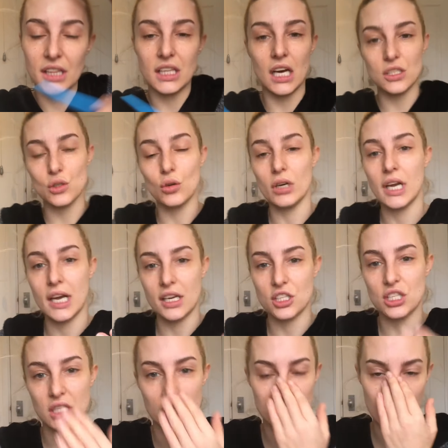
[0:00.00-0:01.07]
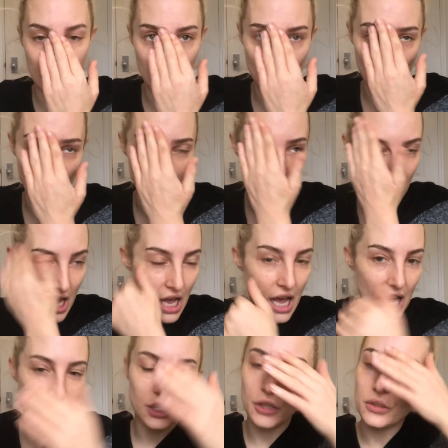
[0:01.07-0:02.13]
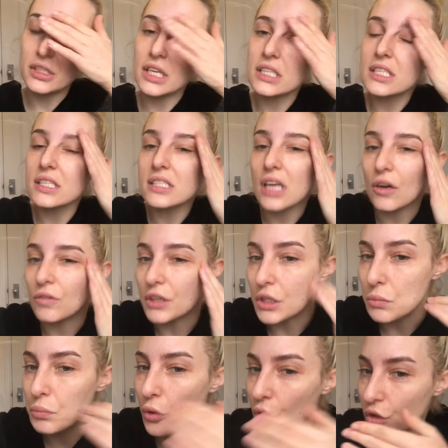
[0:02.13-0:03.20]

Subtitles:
That's all I actually take off. I don't necessarily put a